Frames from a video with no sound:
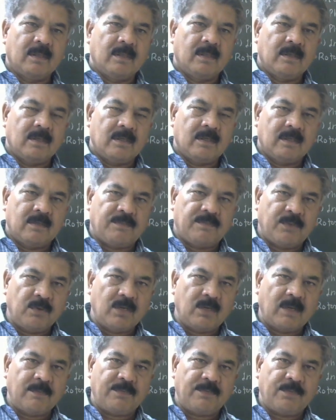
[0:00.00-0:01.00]
few
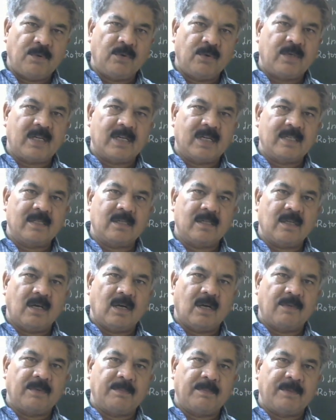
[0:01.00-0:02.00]
turns
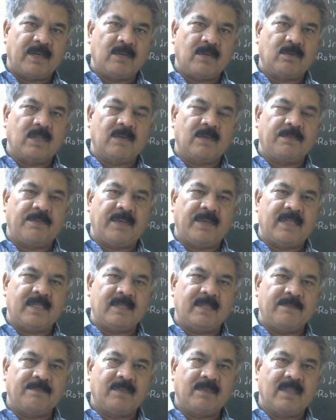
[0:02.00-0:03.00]
of a particular
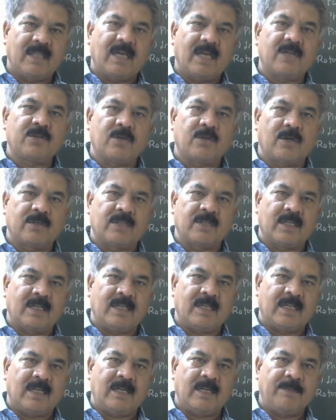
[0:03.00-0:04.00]
phase, they are short
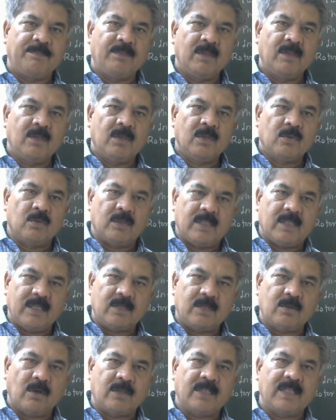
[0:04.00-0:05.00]
circuited. So
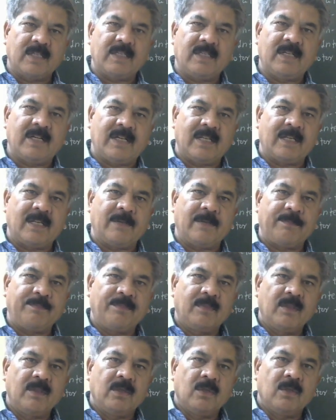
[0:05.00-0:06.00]
this causes heating.
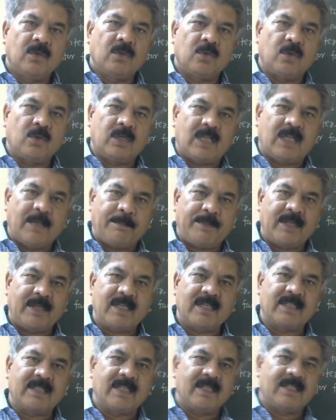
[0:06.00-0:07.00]
So
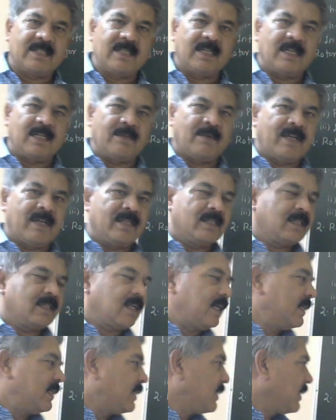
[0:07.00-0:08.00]
temperature sensing device
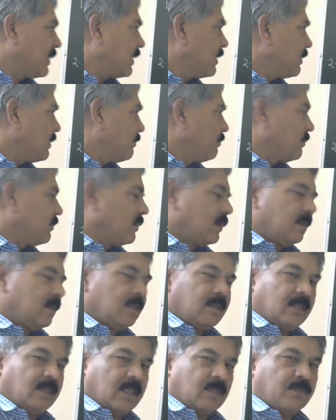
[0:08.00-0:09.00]
can detect
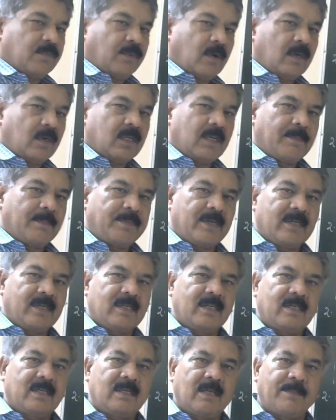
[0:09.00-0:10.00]
this fault.
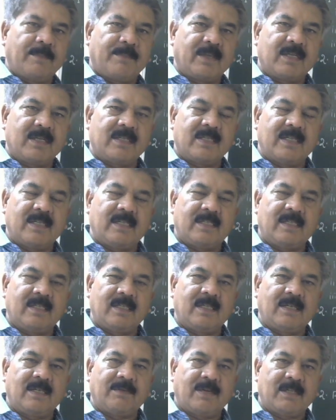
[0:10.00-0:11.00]
Temperature
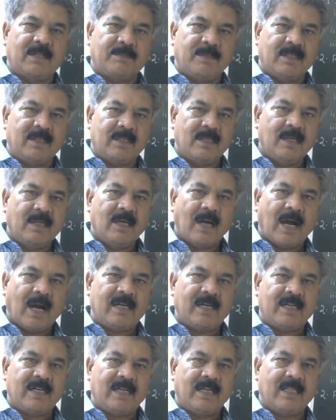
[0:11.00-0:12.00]
sensing device means
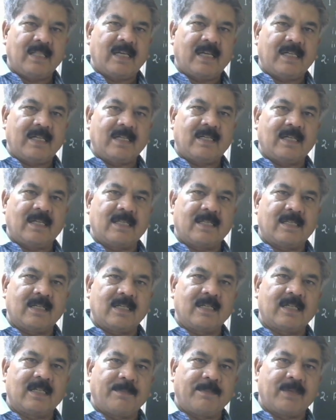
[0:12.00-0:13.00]
RTD, that is
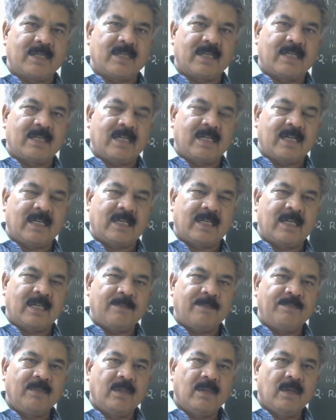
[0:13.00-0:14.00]
resistance temperature detector,
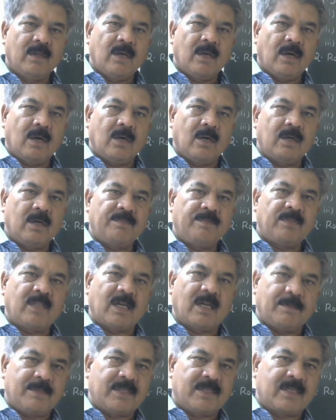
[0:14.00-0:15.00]
or
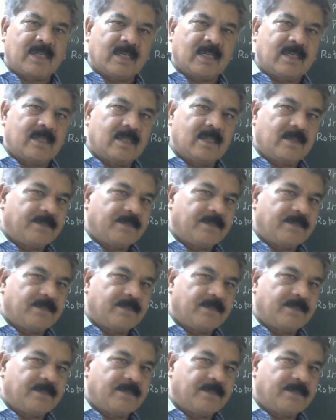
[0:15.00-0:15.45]
thermistors.